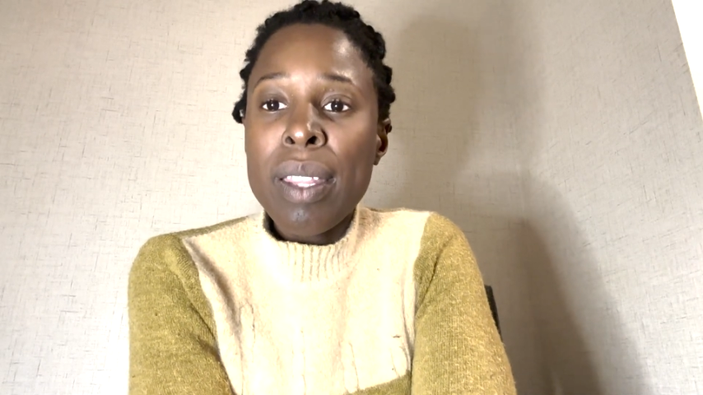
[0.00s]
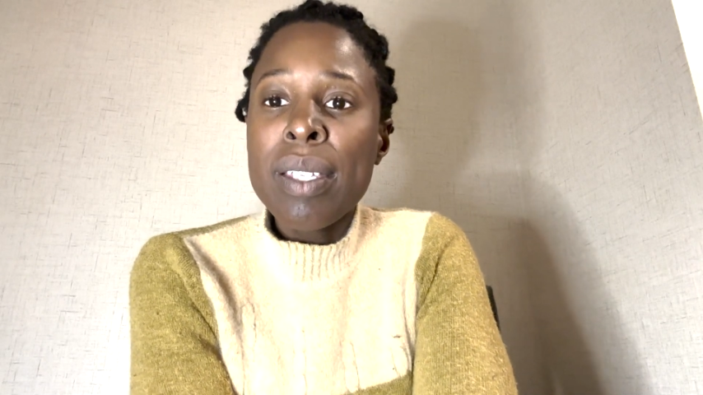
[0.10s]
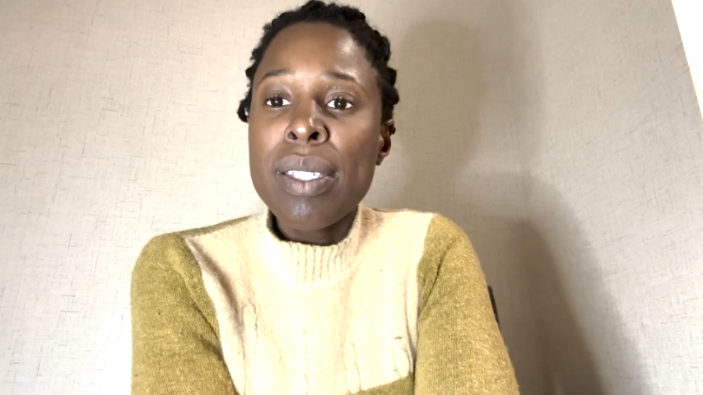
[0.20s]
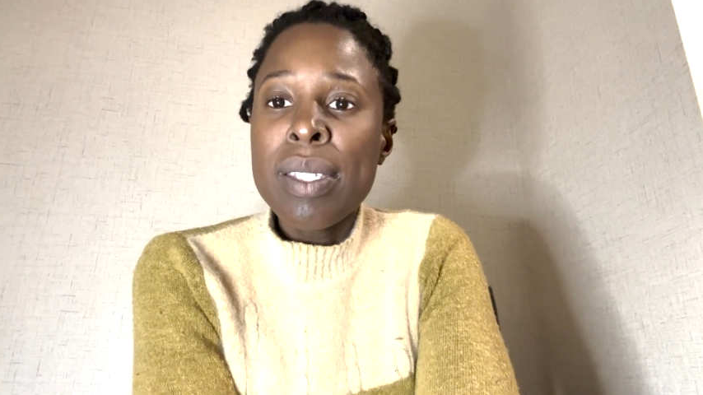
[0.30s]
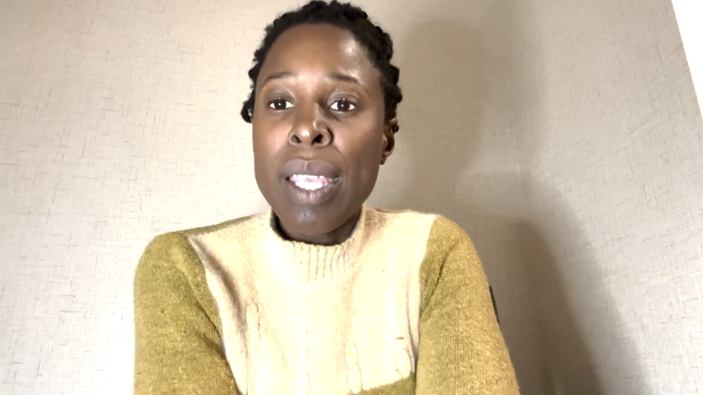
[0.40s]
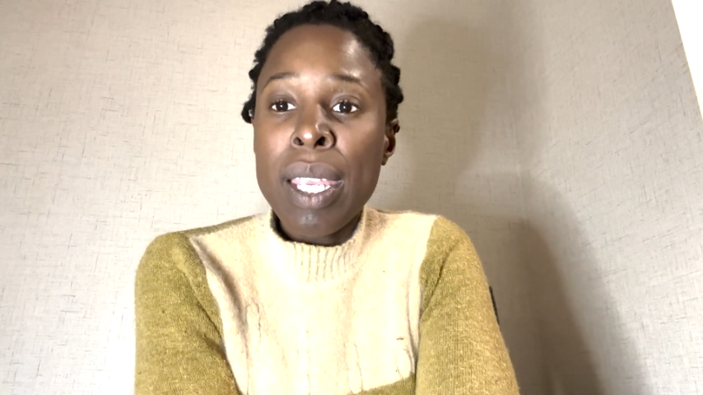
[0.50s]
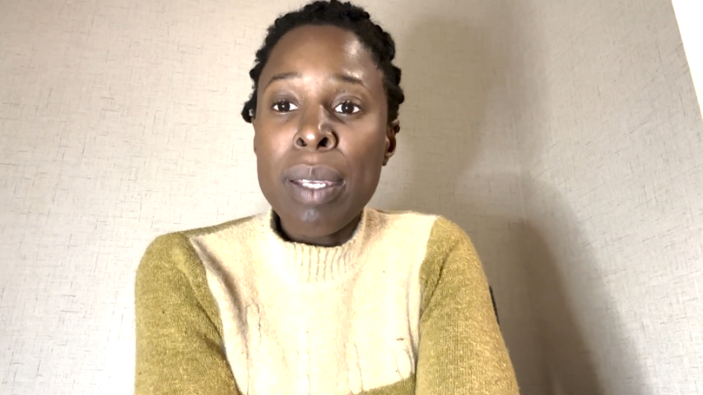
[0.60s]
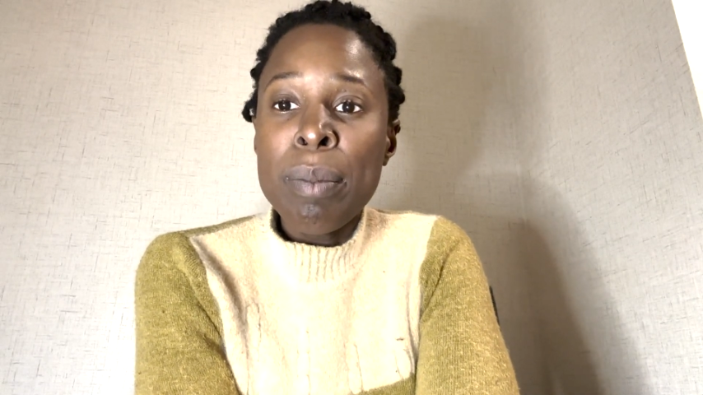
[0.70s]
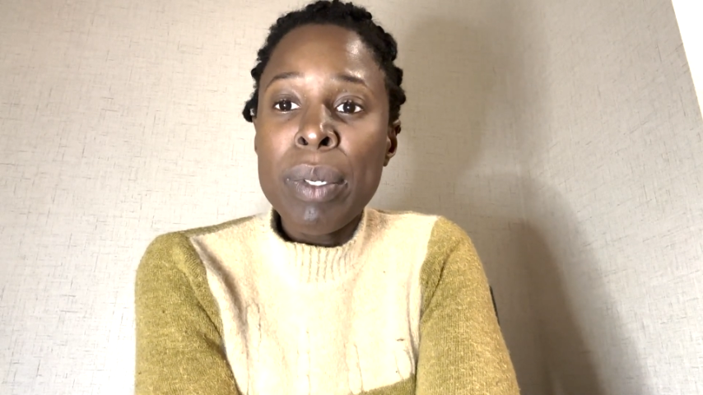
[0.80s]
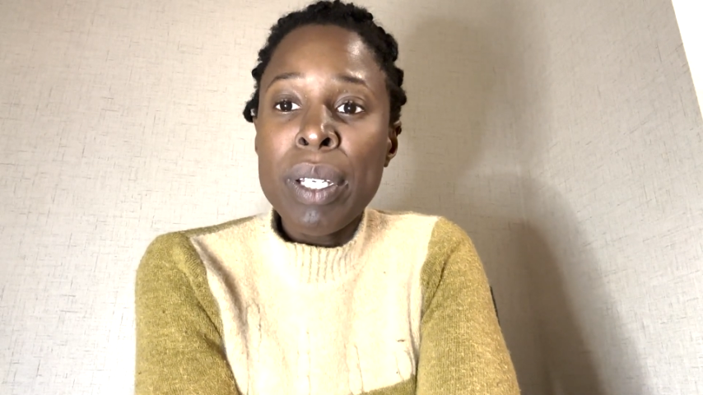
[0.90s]
the
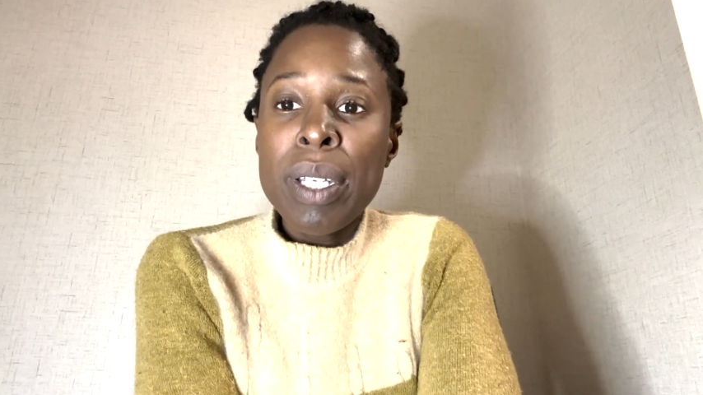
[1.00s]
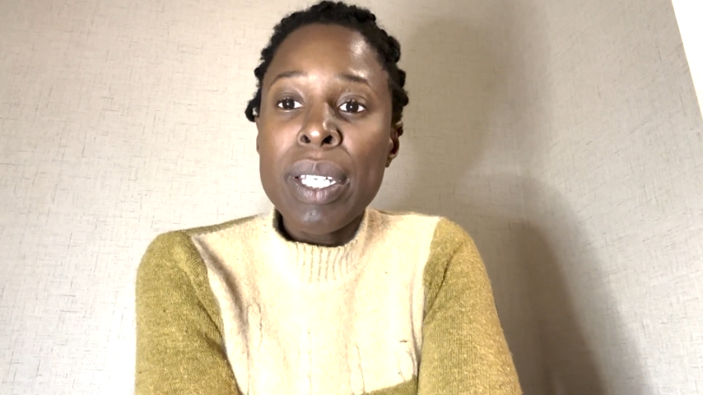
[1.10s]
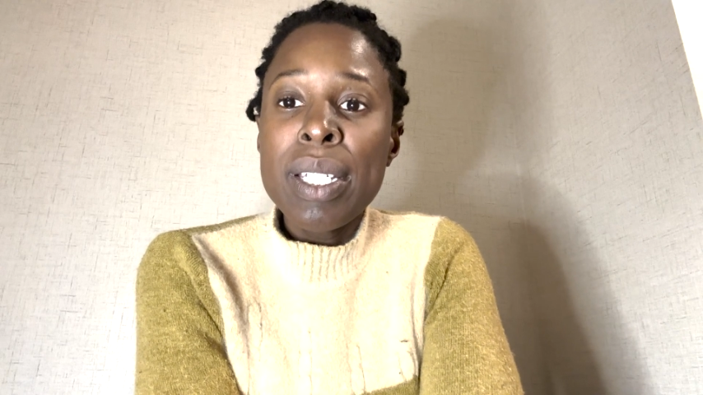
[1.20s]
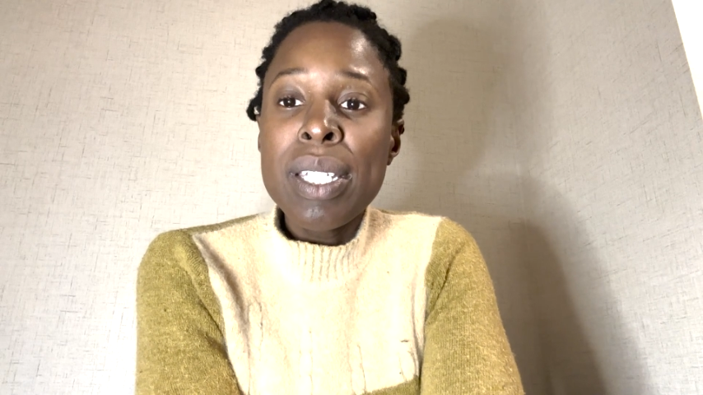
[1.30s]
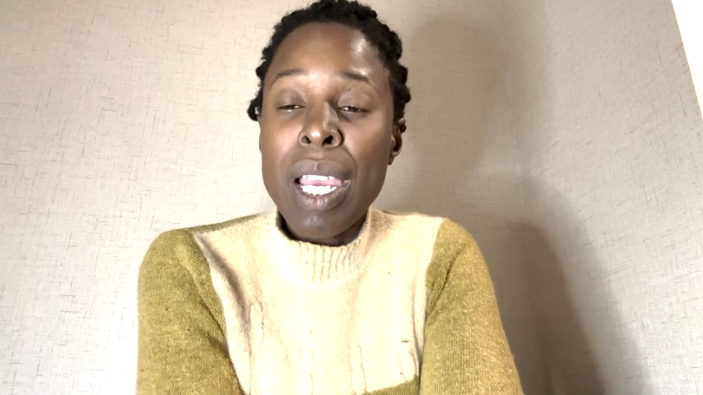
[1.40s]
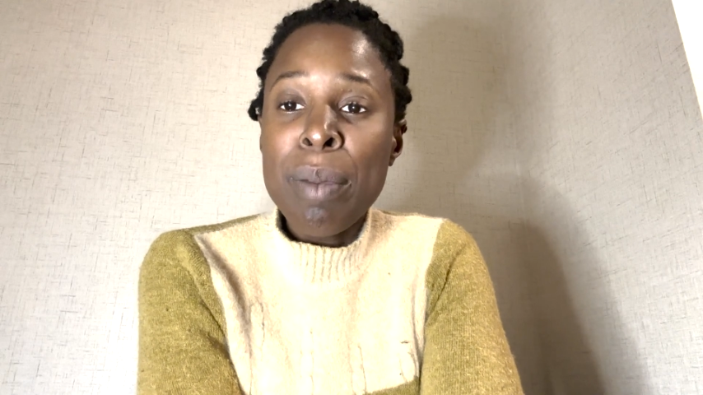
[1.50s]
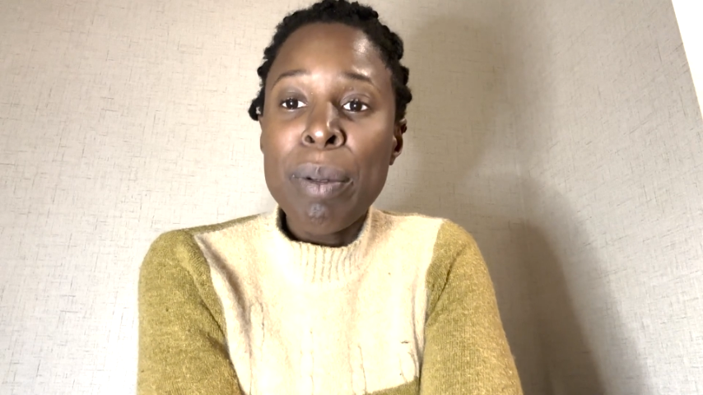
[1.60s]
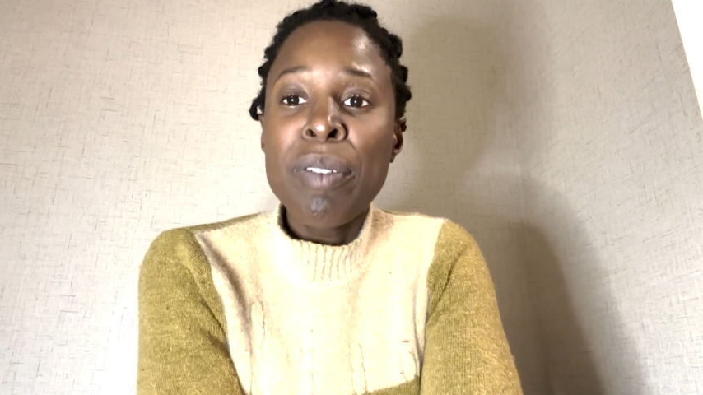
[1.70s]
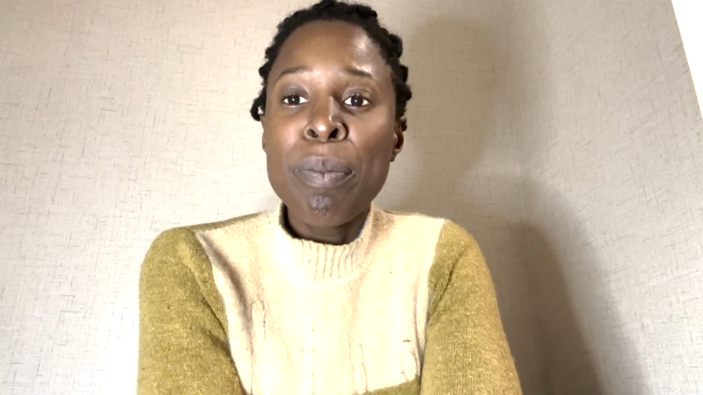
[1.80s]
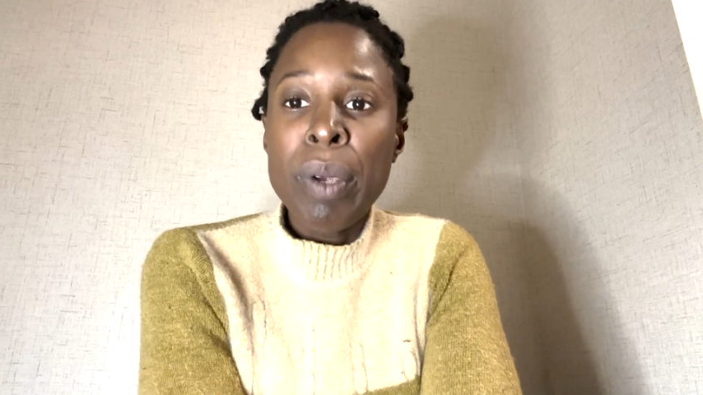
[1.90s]
same
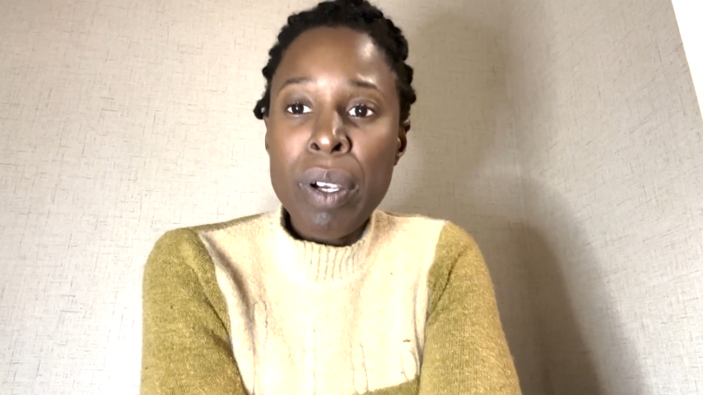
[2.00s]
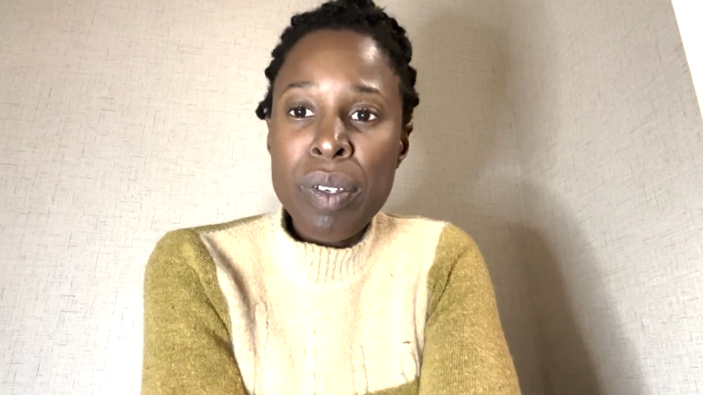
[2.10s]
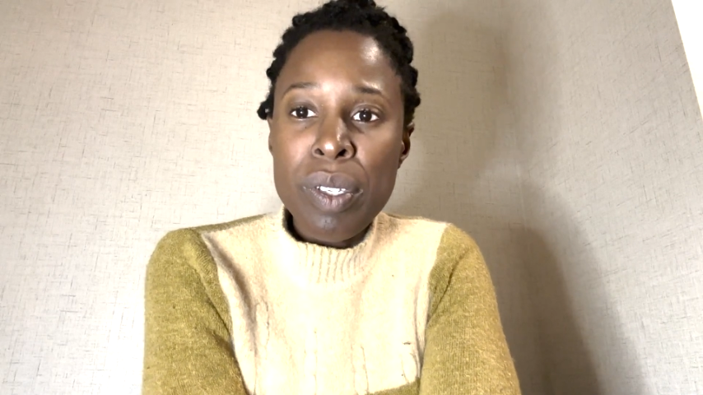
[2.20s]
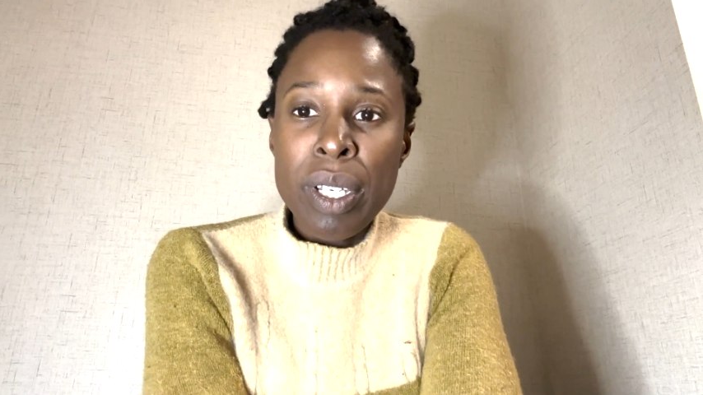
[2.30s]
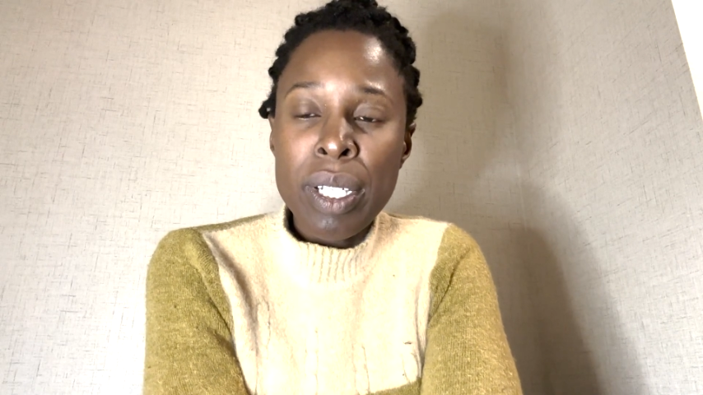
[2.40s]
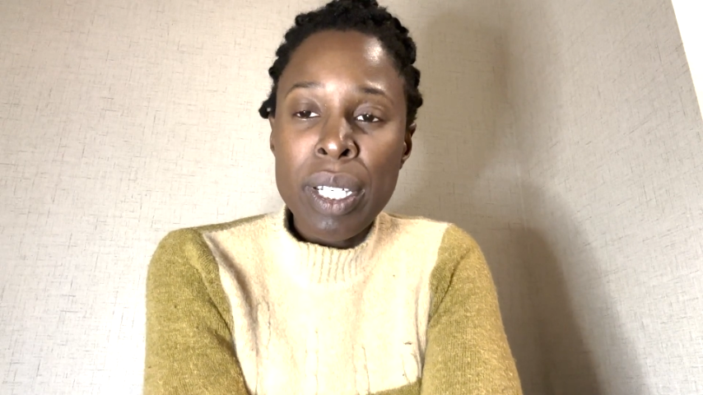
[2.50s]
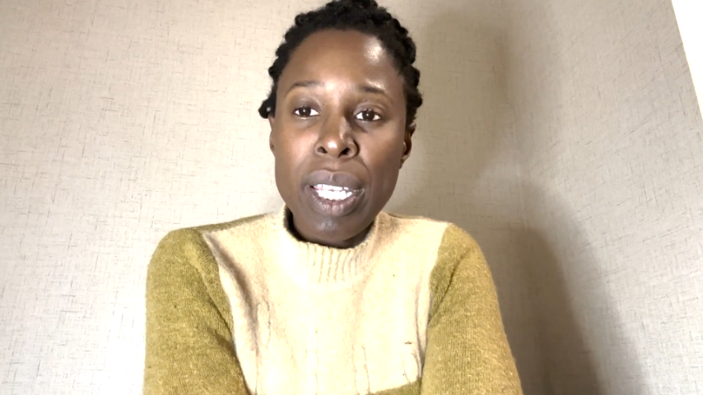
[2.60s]
type of person.